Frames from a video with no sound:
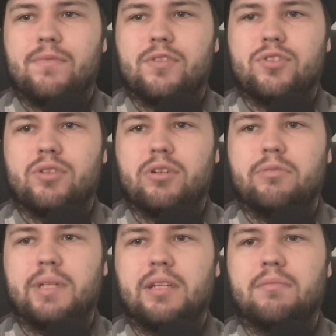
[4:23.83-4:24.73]
So there'll
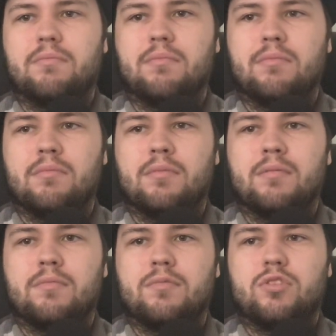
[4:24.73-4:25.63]
be
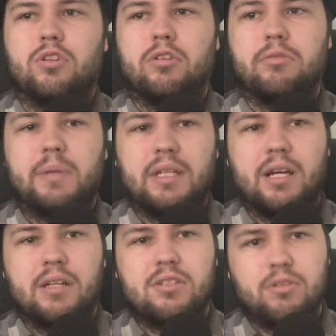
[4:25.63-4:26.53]
2
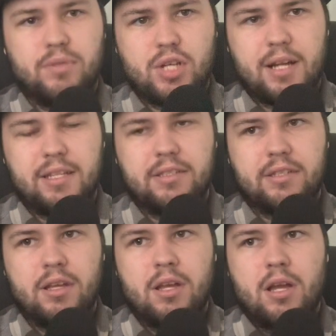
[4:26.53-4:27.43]
machetes,
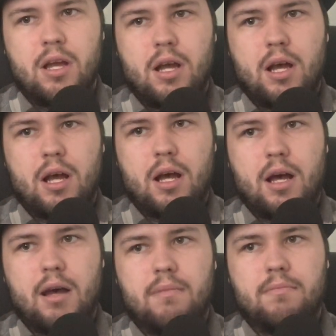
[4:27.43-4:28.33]

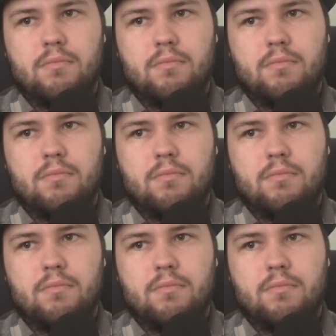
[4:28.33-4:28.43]
1